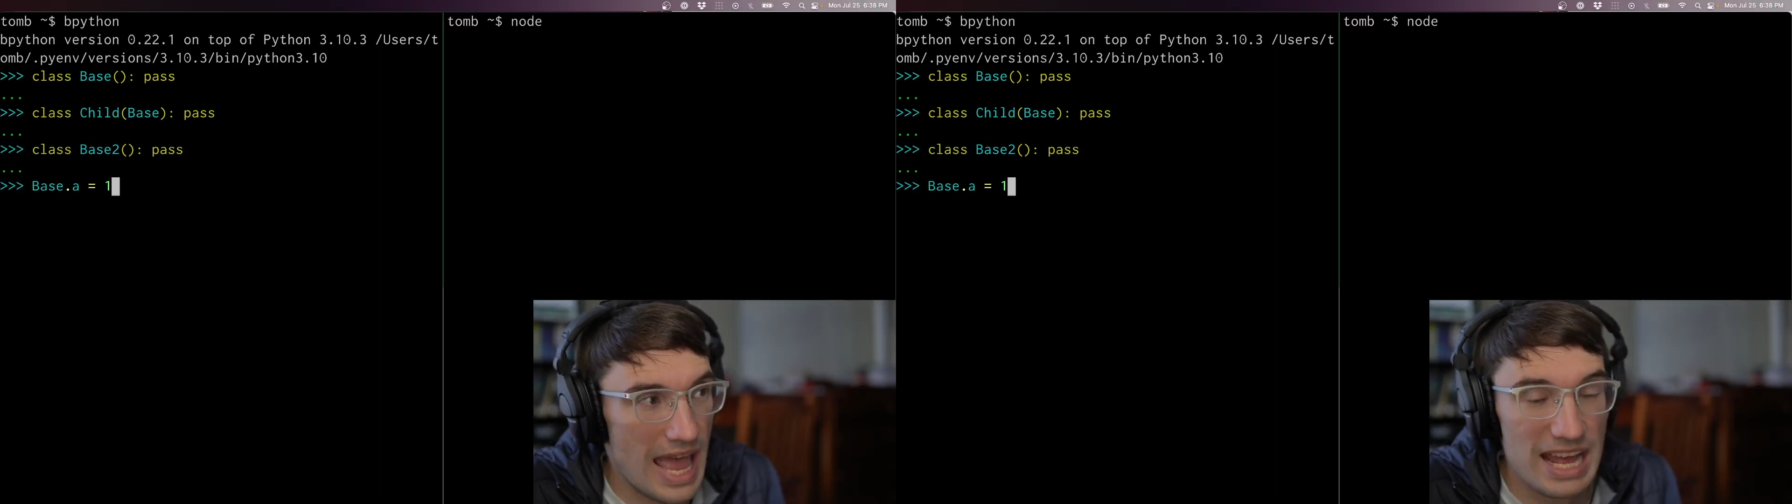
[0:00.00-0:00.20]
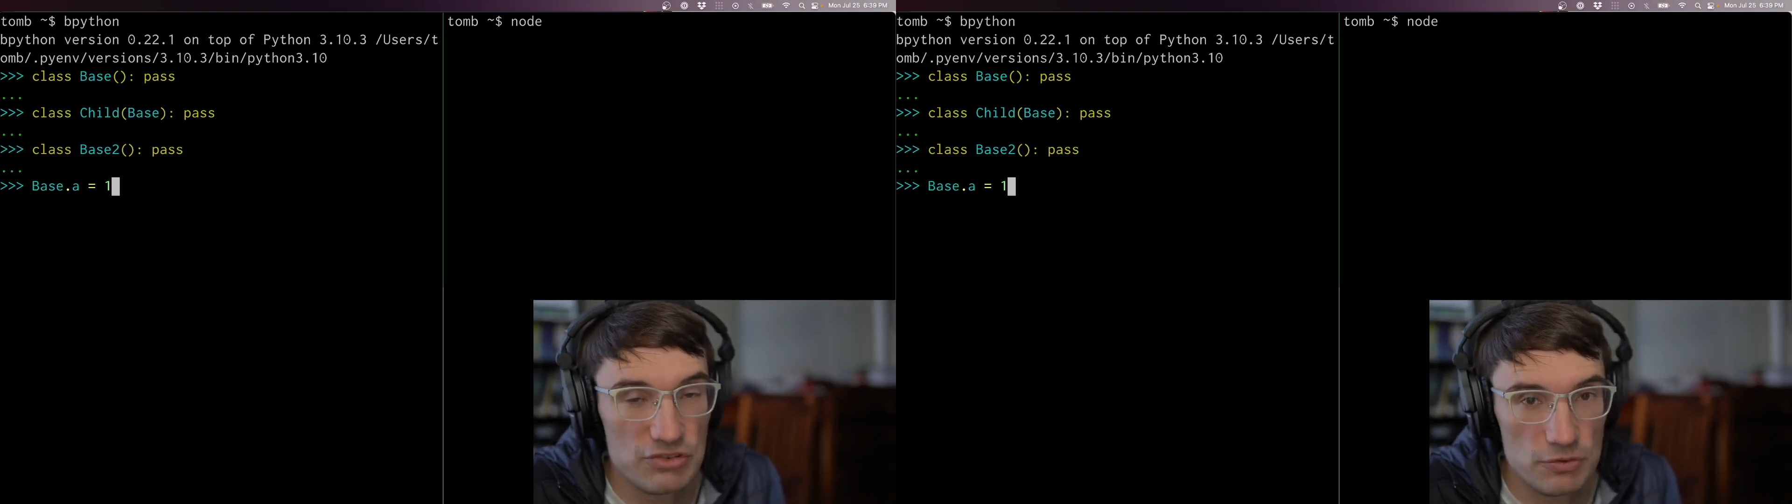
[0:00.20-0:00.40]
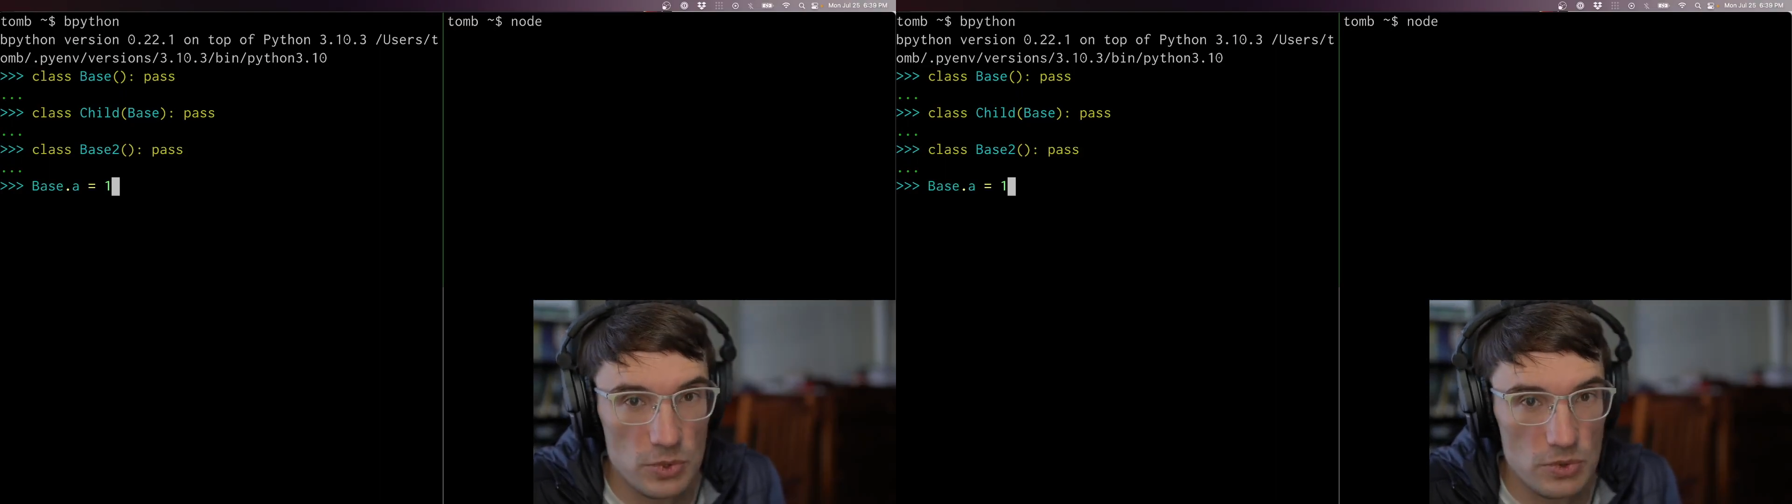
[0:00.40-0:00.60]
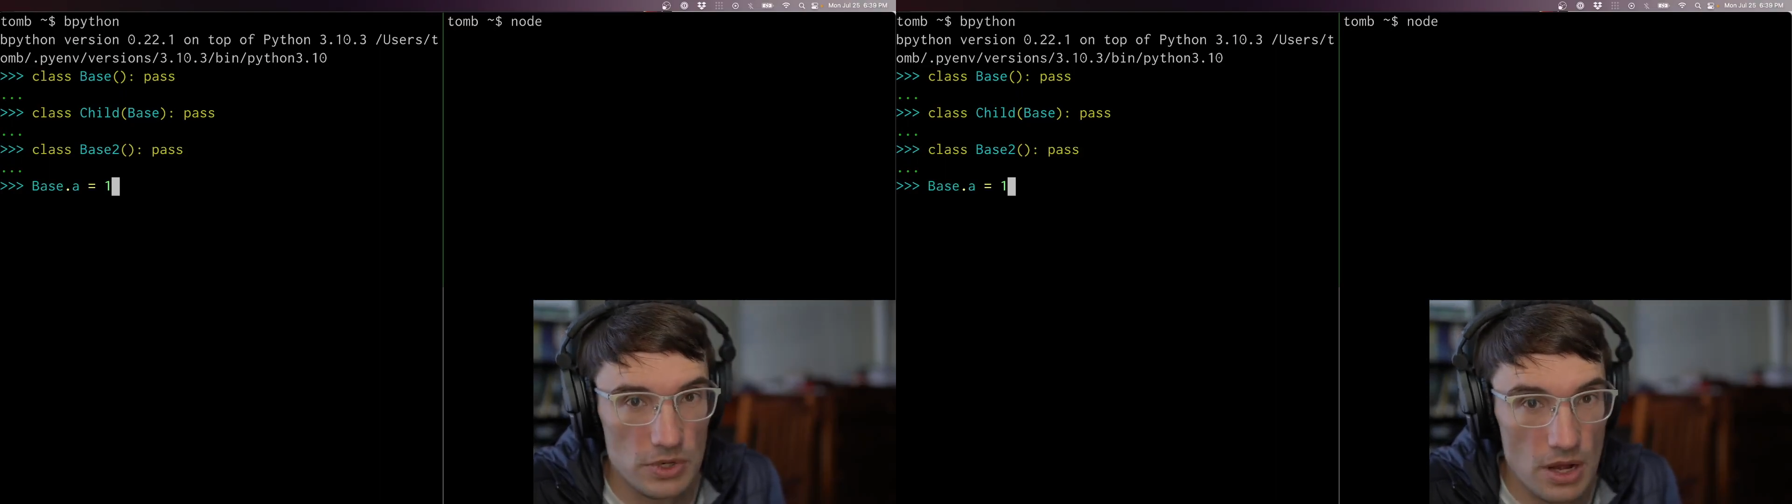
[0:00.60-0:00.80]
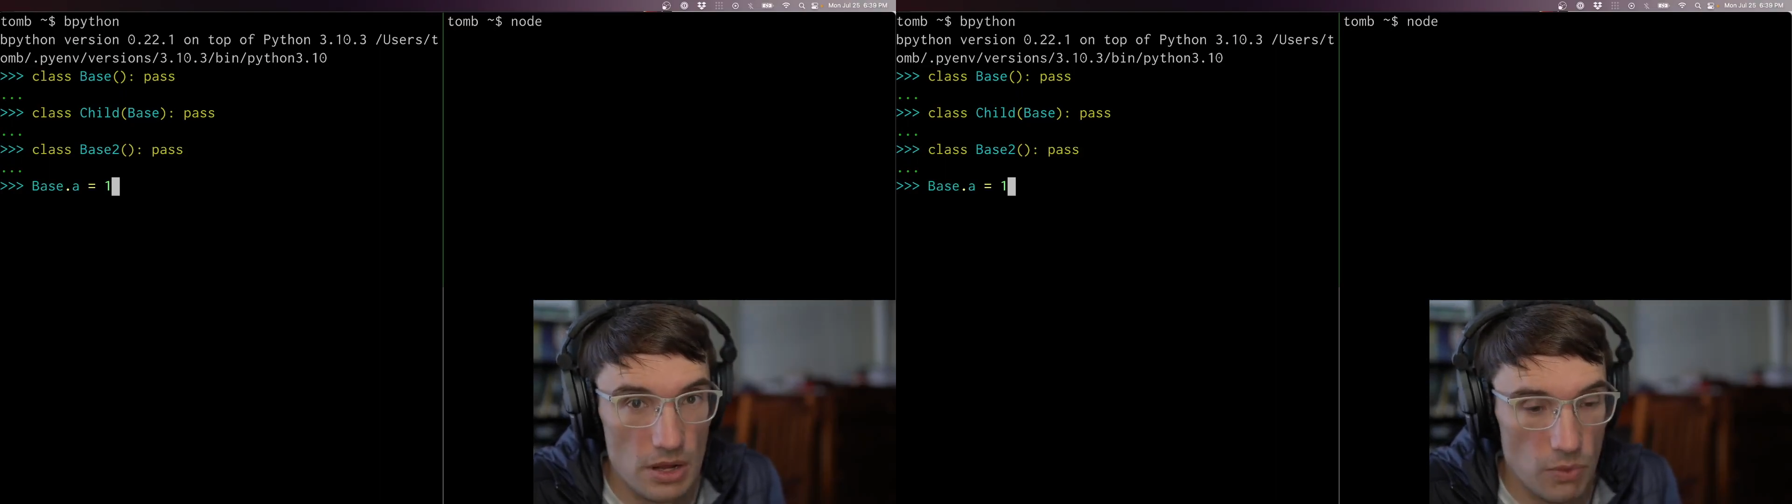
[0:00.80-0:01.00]
attribute
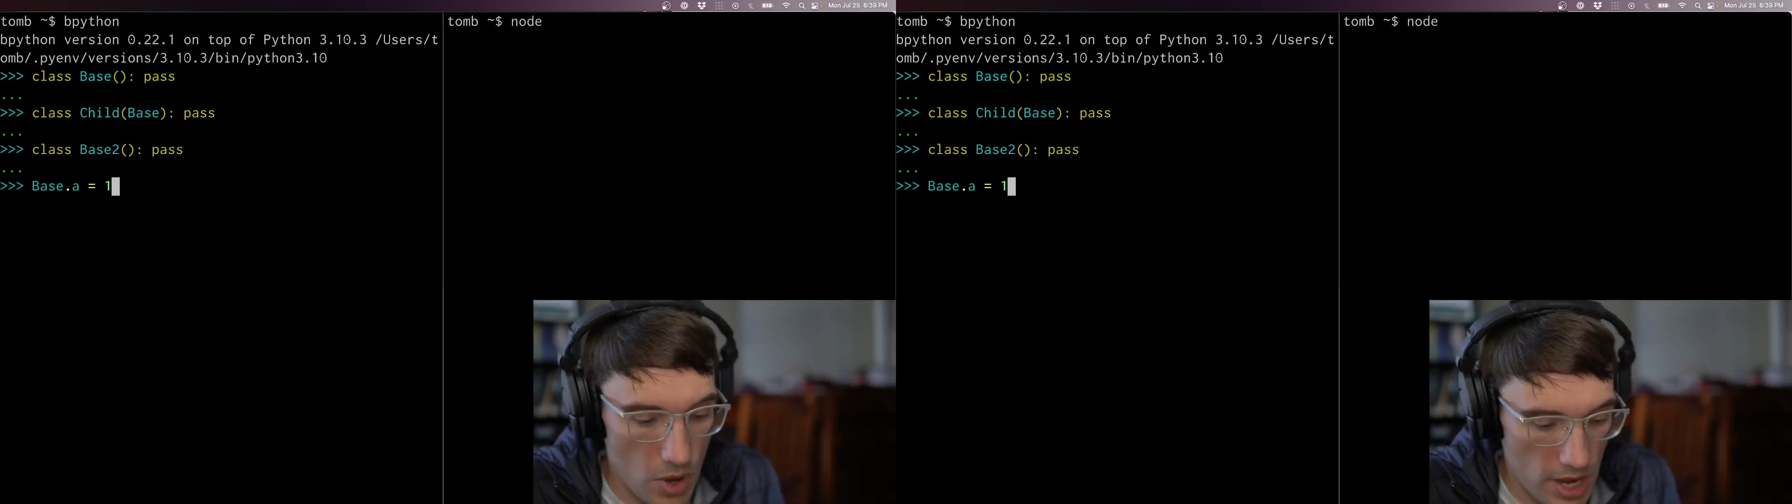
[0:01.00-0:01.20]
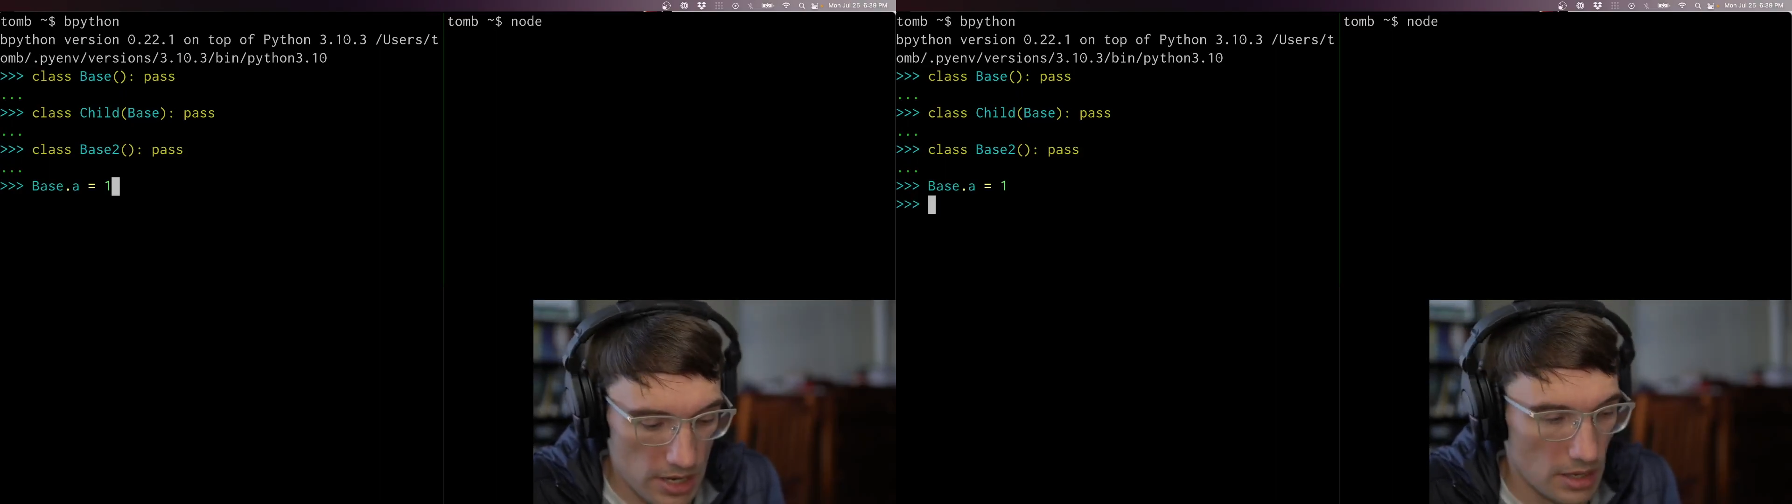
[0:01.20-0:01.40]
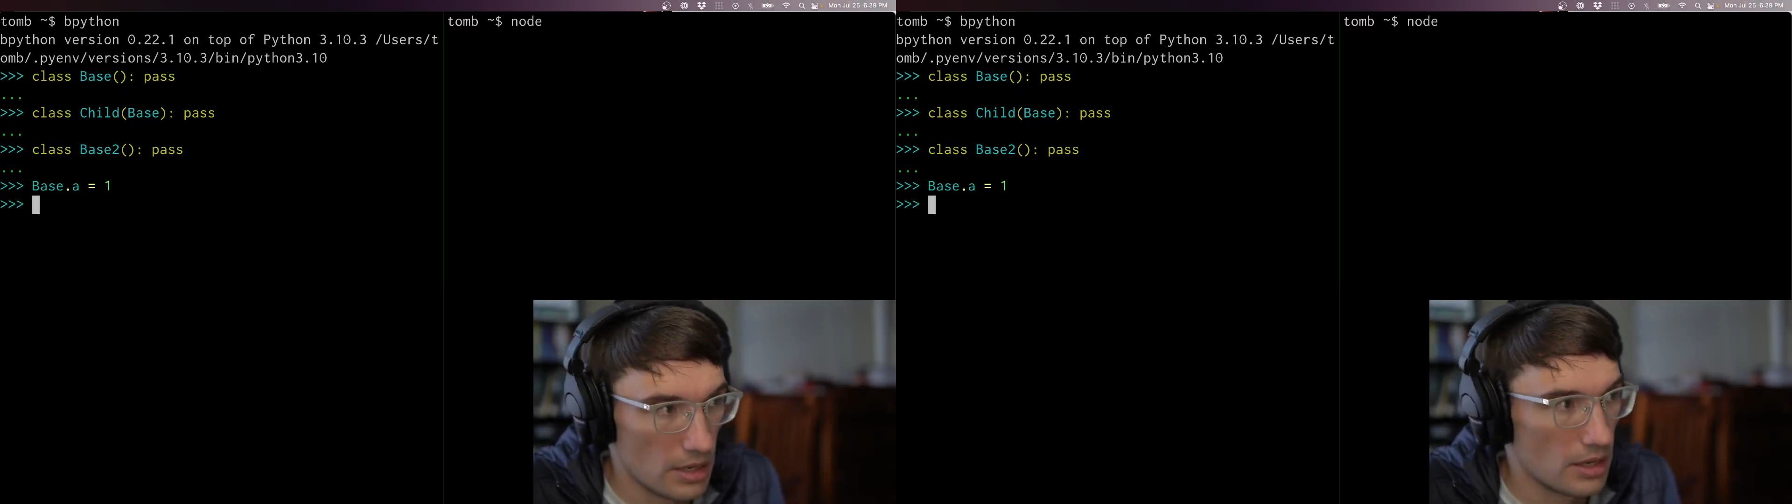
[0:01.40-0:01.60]
called 1.